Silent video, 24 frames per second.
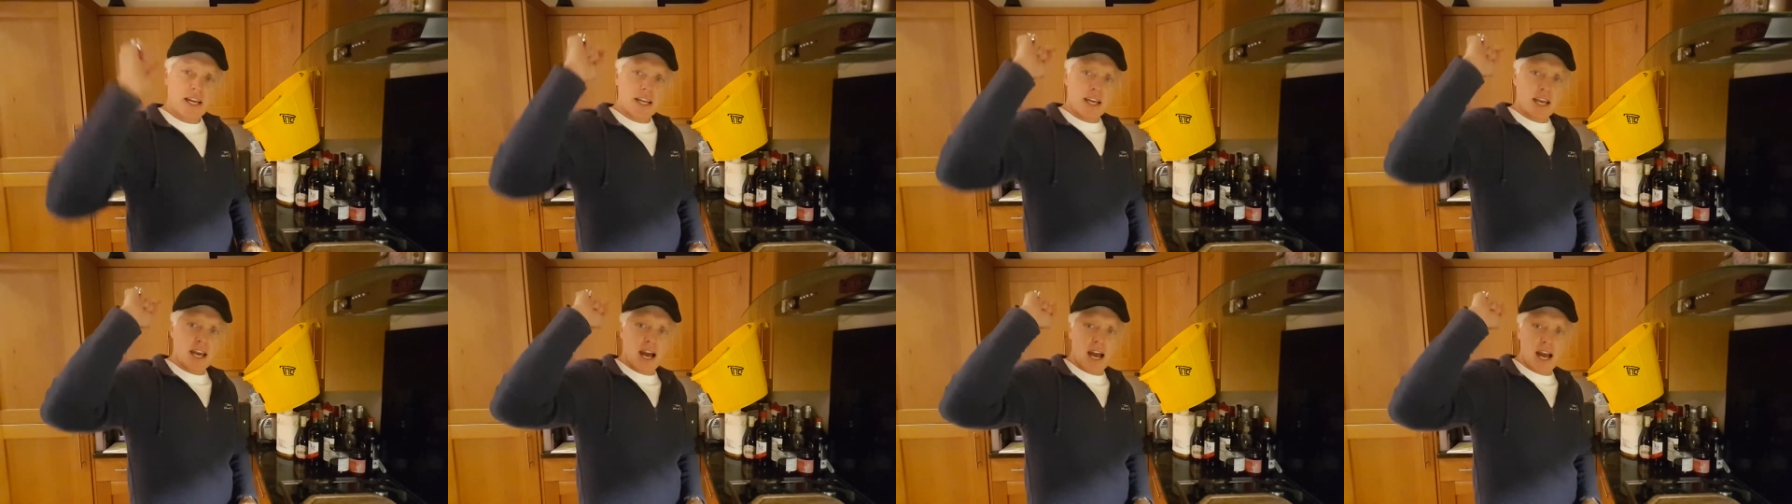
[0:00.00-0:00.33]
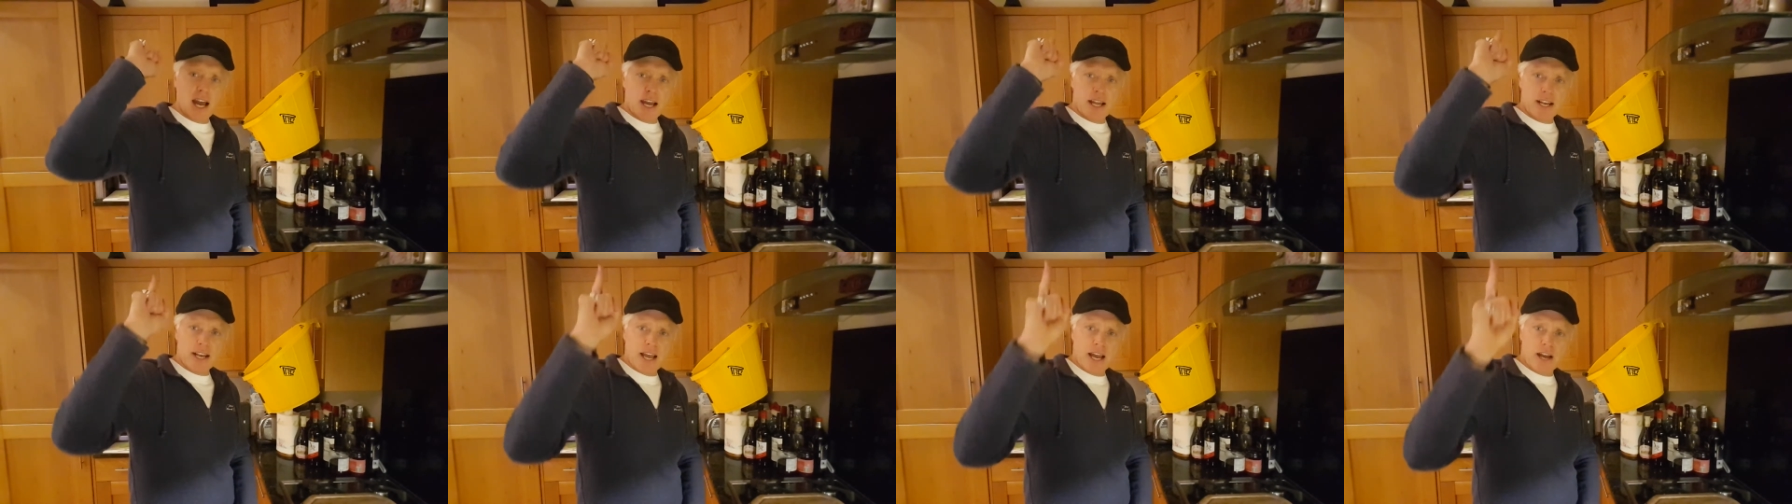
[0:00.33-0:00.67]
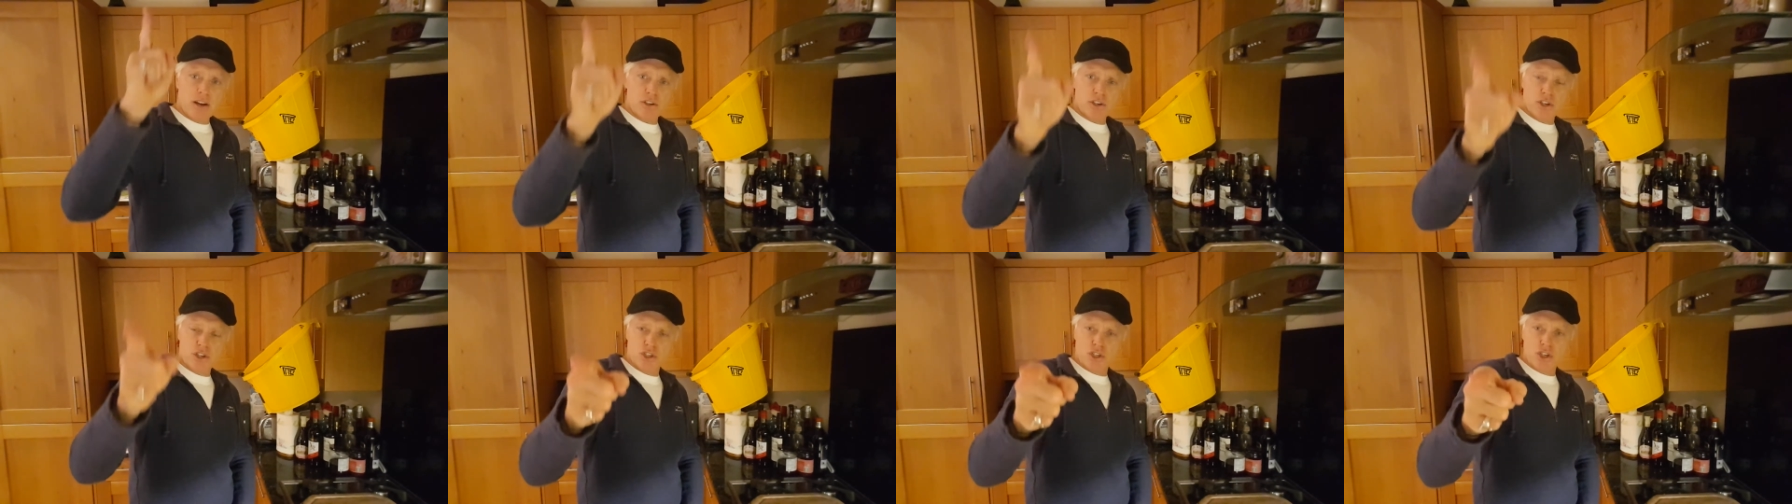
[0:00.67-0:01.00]
cutting
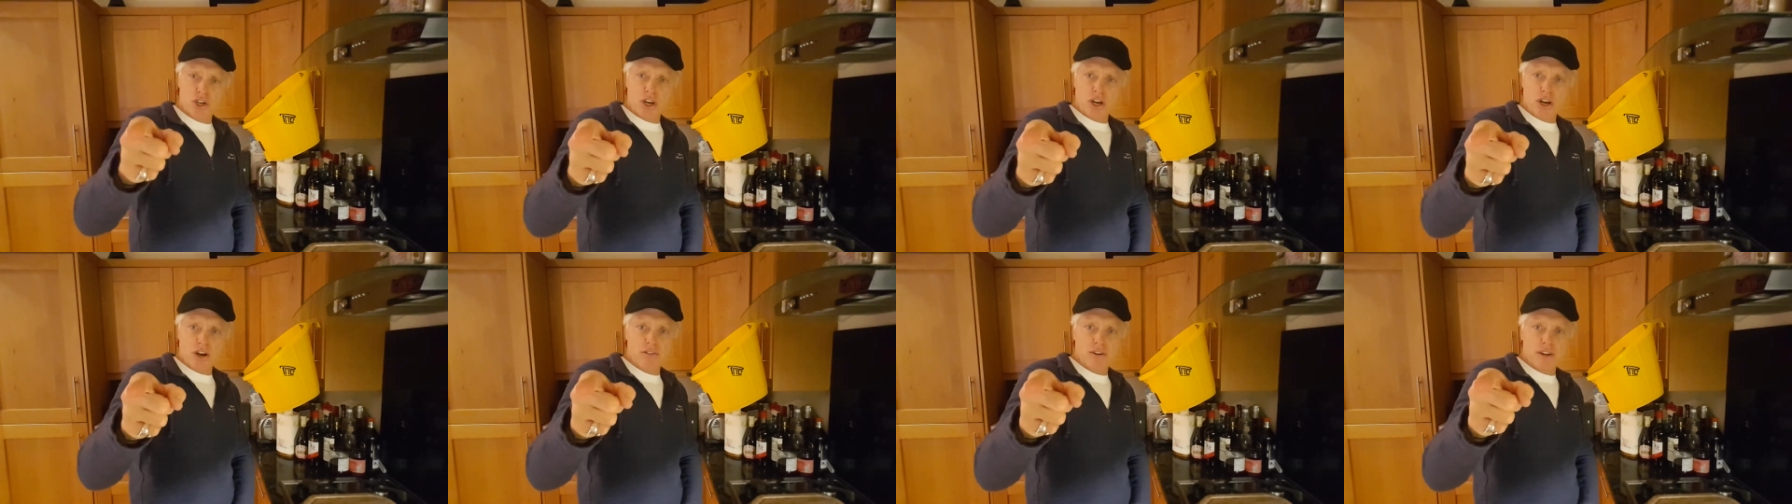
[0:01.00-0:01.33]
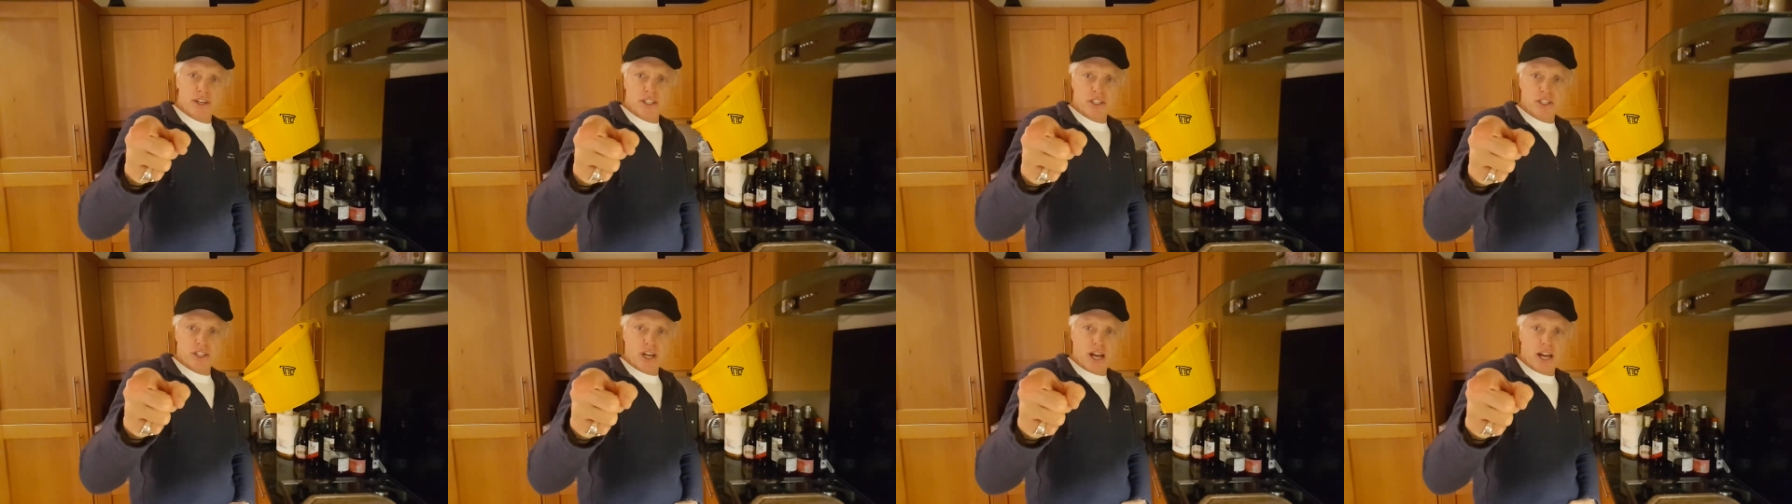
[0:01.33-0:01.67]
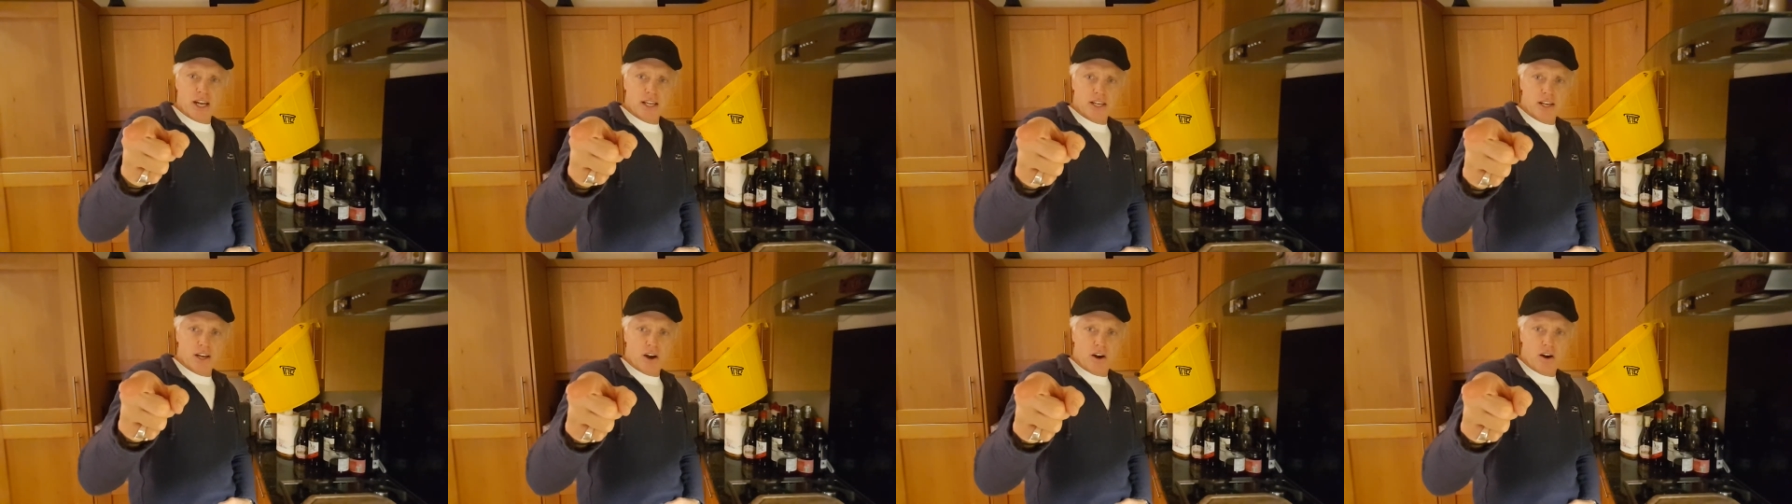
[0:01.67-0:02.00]
out your sugar
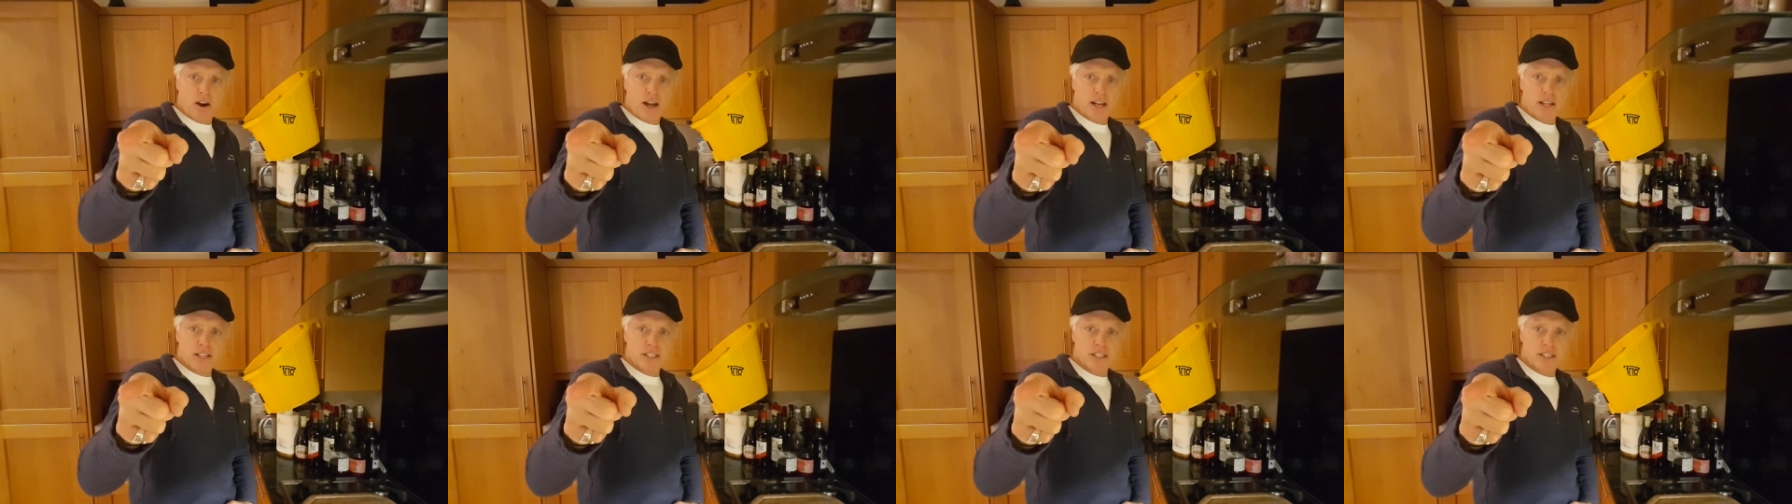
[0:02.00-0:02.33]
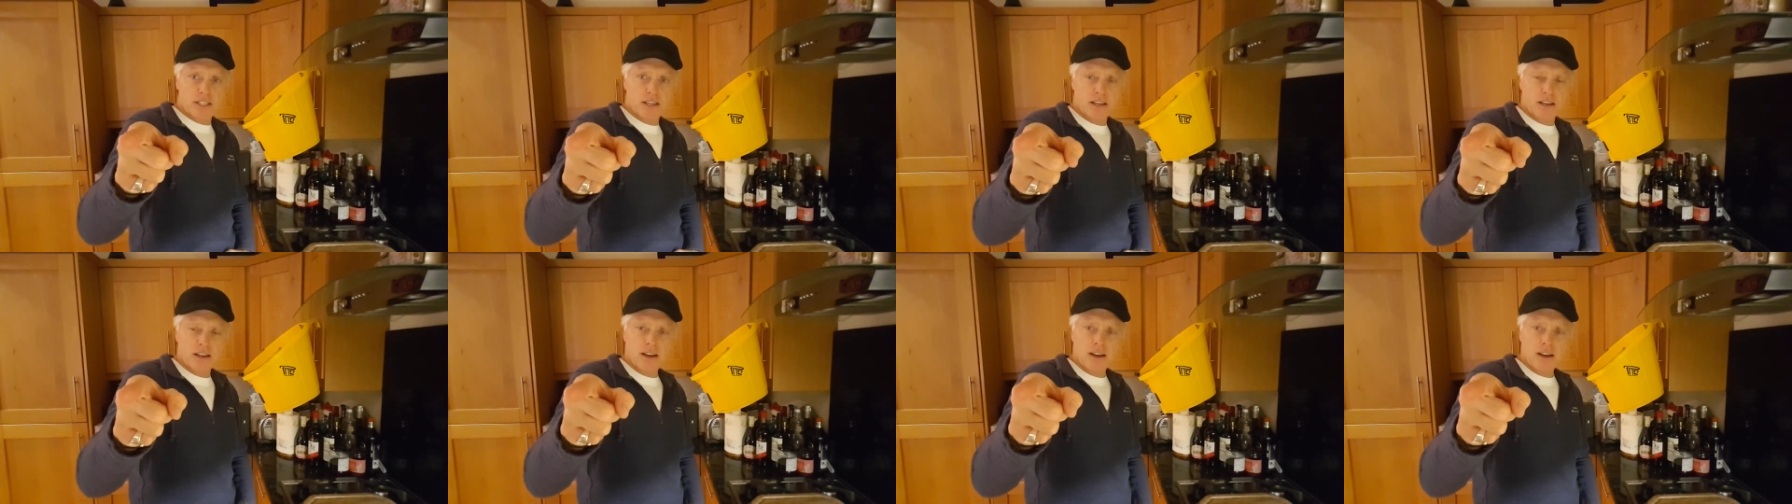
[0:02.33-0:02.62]
intake, guys.